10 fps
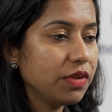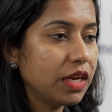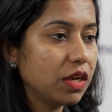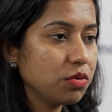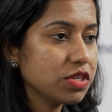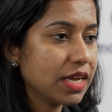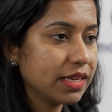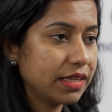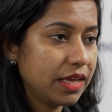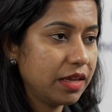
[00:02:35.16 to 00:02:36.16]
we looked
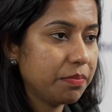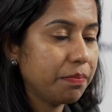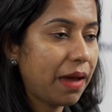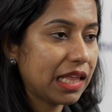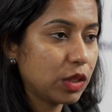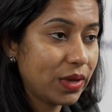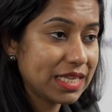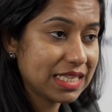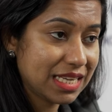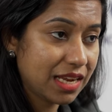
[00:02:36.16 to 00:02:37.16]
at the
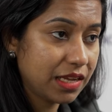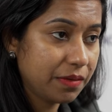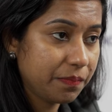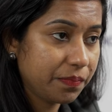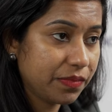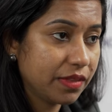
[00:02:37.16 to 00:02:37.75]
PATHWAY study,